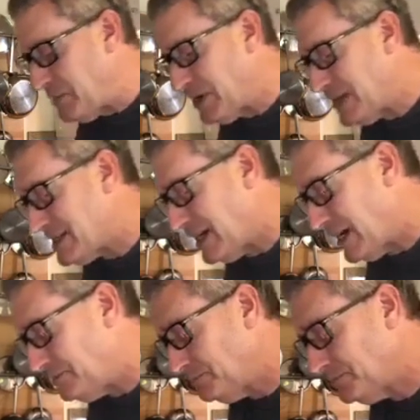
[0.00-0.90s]
but it's
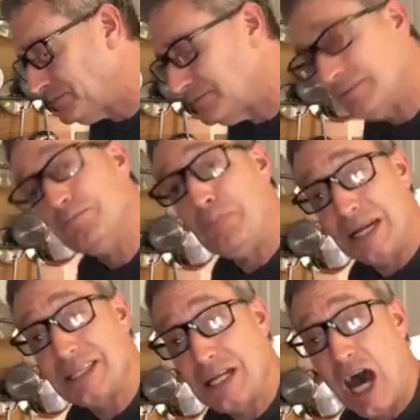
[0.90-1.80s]

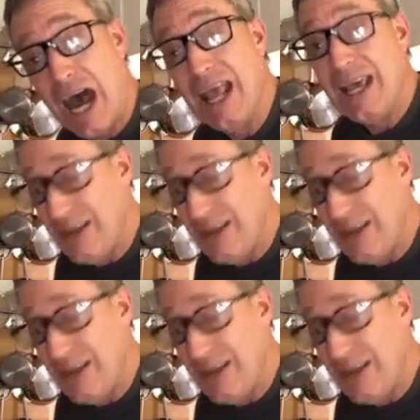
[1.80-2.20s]
not.